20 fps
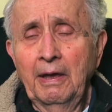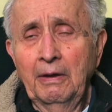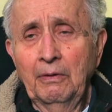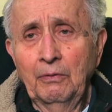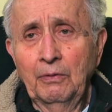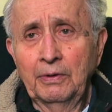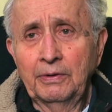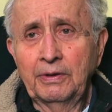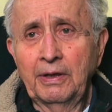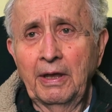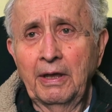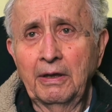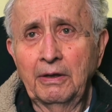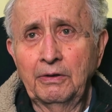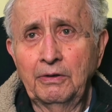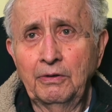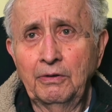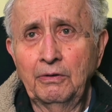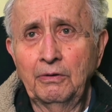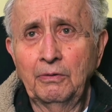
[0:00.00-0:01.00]
and what they
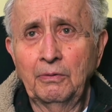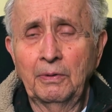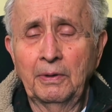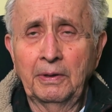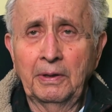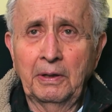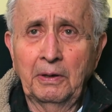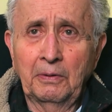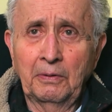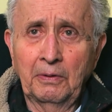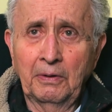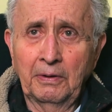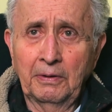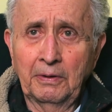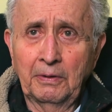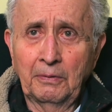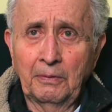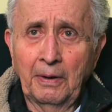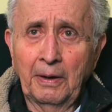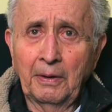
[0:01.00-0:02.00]
could do when they were
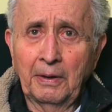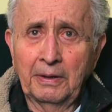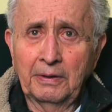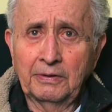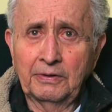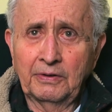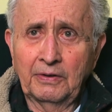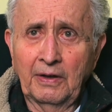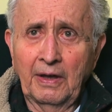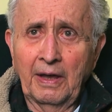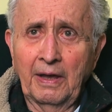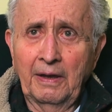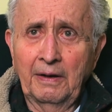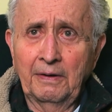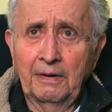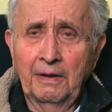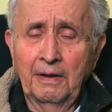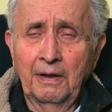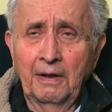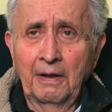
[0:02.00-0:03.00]
on the right
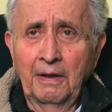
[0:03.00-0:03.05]
side.